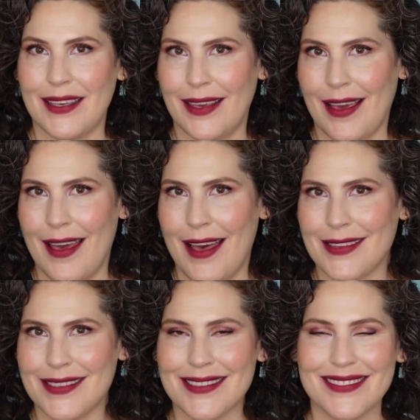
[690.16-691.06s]

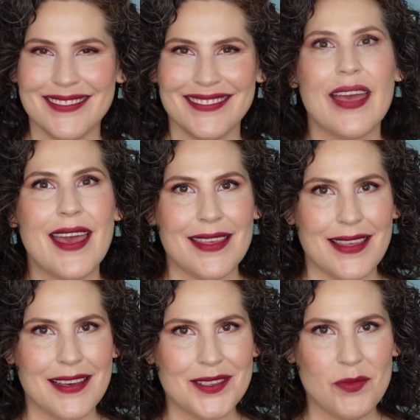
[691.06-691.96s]
yes. Hey,
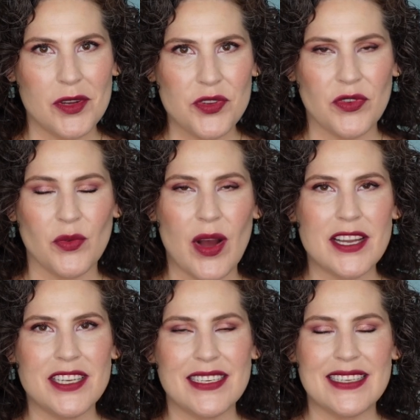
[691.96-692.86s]
thanks so much for
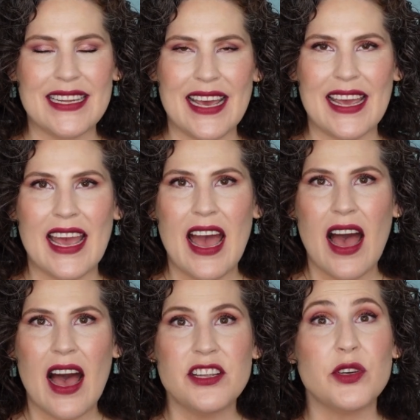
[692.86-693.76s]
watching today.
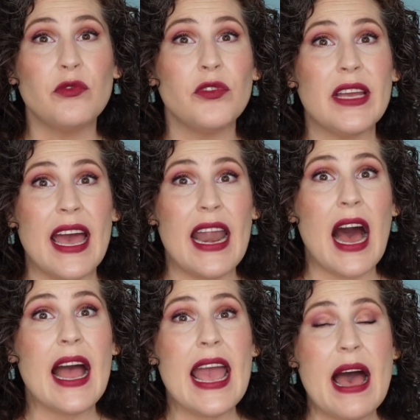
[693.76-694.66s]
Don't forget,
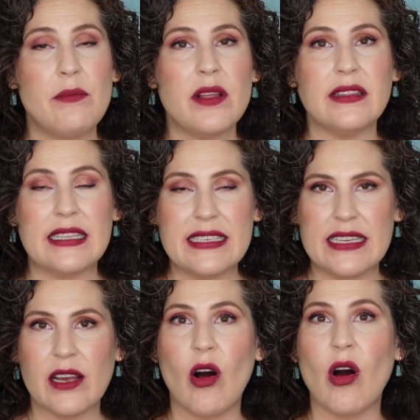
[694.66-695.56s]
I am
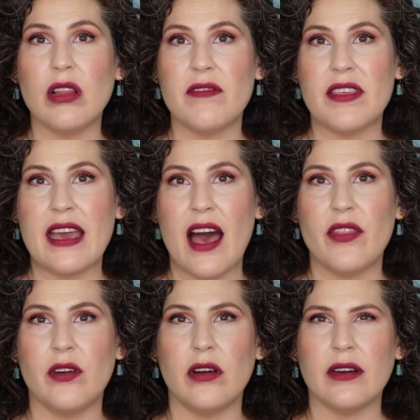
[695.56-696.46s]
listing all of the
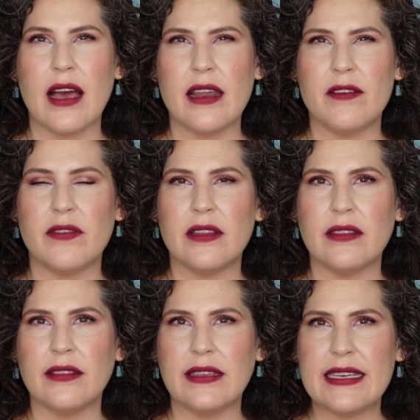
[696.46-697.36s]
other kind of
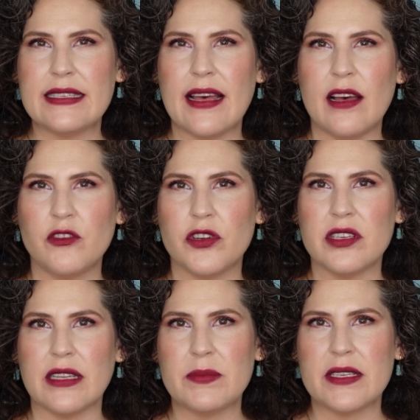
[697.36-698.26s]
Lisa
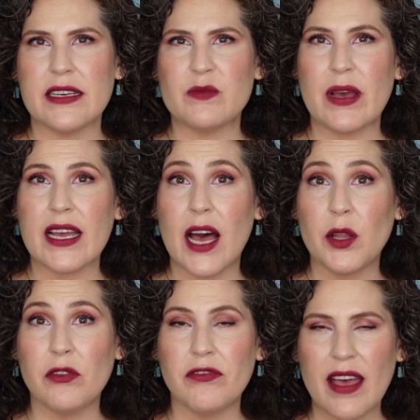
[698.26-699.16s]
Eldridge lipsticks by
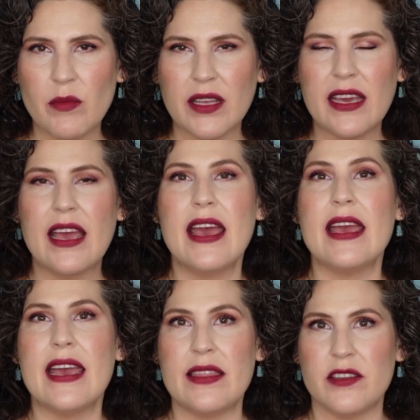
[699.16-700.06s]
color family
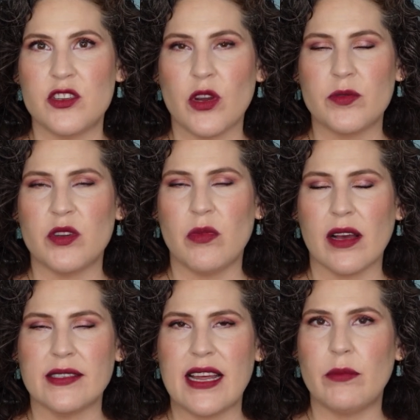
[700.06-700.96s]
in the description
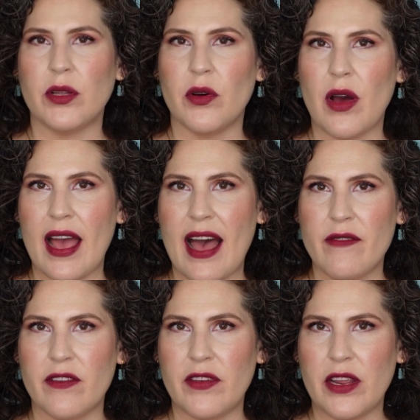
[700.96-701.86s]
box down below. I
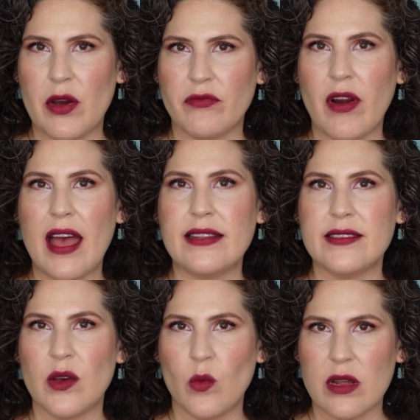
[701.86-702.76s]
have a video of
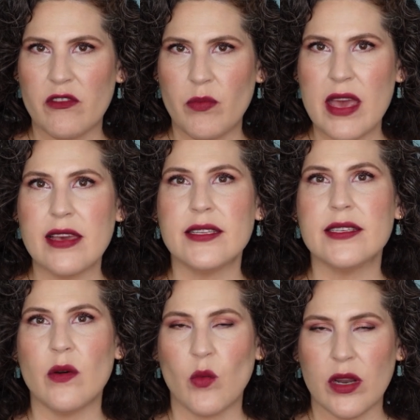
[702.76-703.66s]
reds, one of
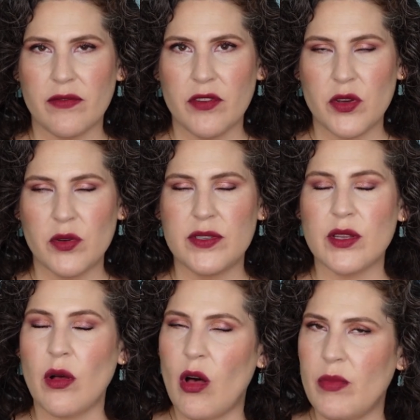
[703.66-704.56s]
pinks, one of nudes,
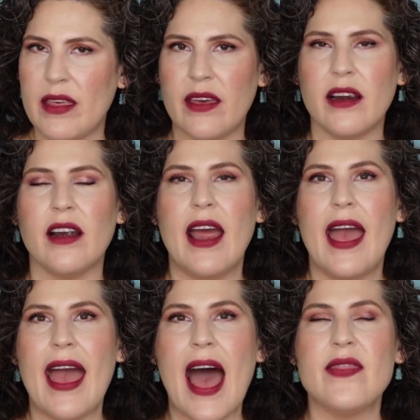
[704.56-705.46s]
they'll all be there.
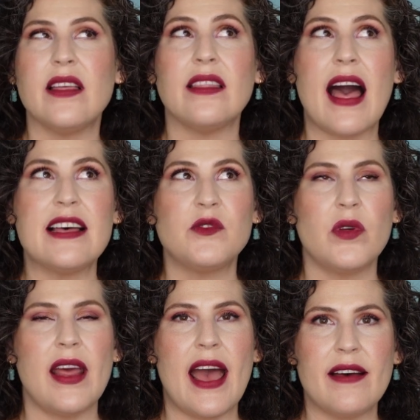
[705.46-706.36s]
And the last
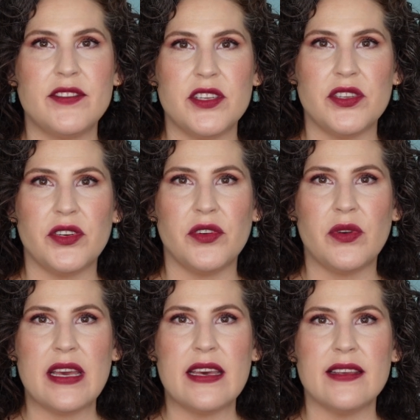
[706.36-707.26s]
one I have to
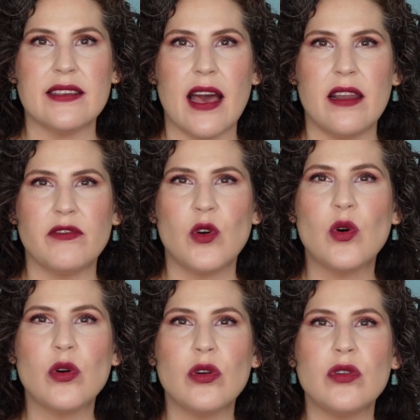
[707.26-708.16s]
do is kind of
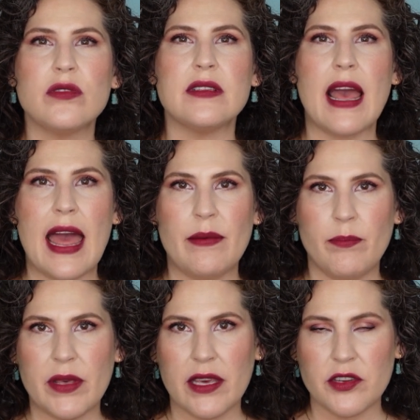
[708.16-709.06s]
corals
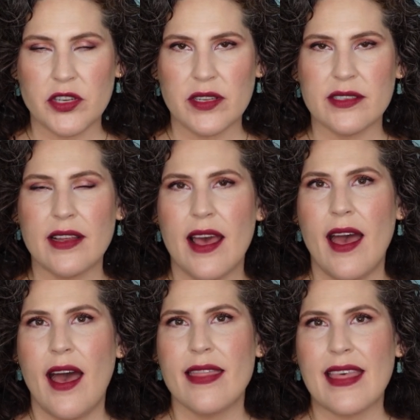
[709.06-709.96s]
and peaches.
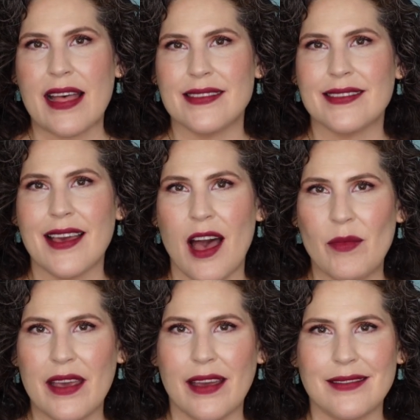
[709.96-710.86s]
That's
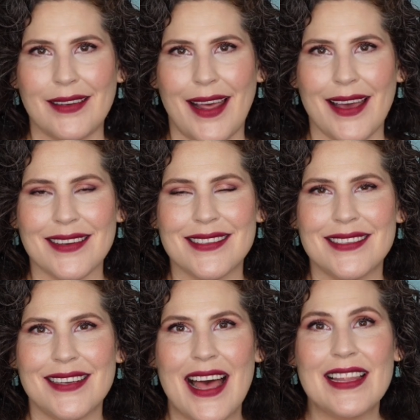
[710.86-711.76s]
coming
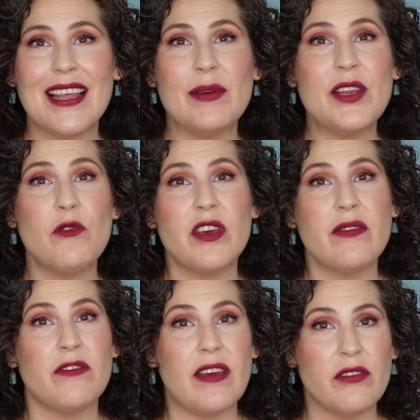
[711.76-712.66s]
next. Let me know if you
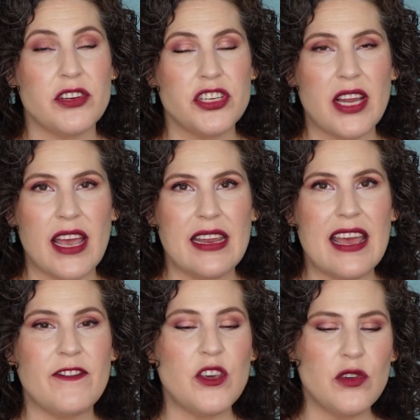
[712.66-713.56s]
have a favorite shade.
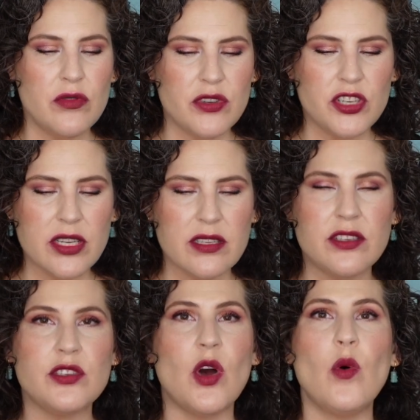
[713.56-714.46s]
If you
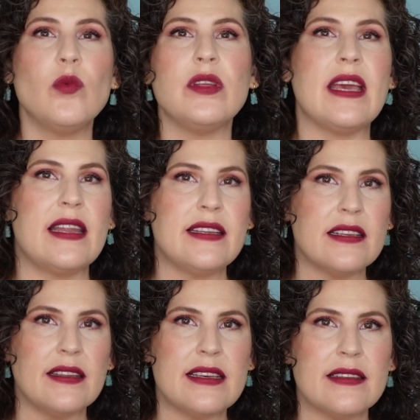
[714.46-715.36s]
just don't get
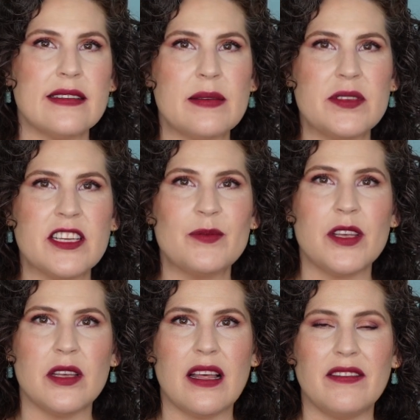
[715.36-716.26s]
into Lisa's lipsticks,
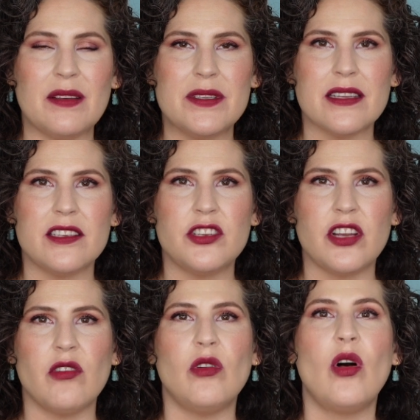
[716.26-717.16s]
but you love lipsticks in
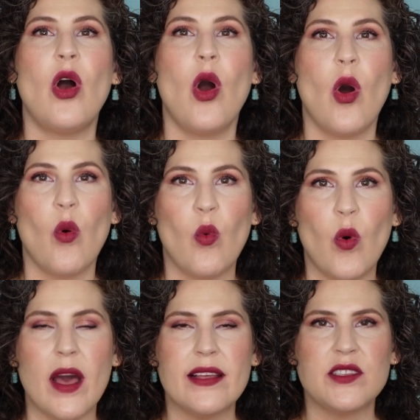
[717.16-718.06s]
general,
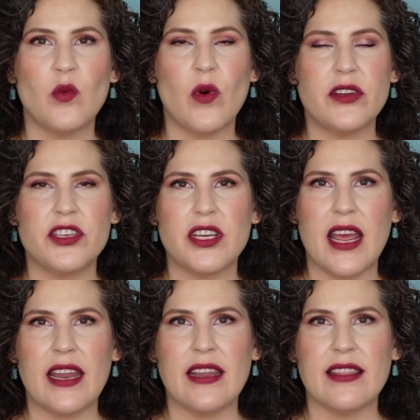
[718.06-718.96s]
what is the one
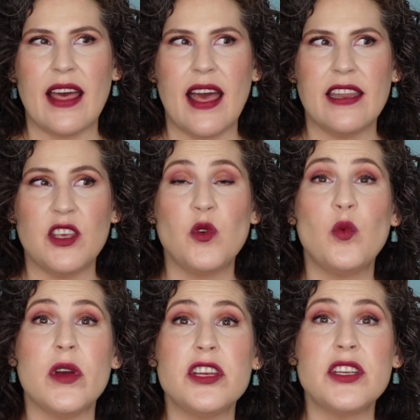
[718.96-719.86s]
shade that you
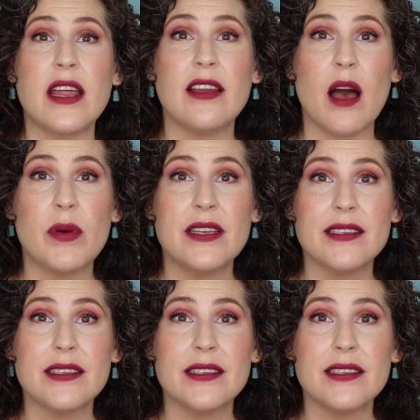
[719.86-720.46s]
wish had not been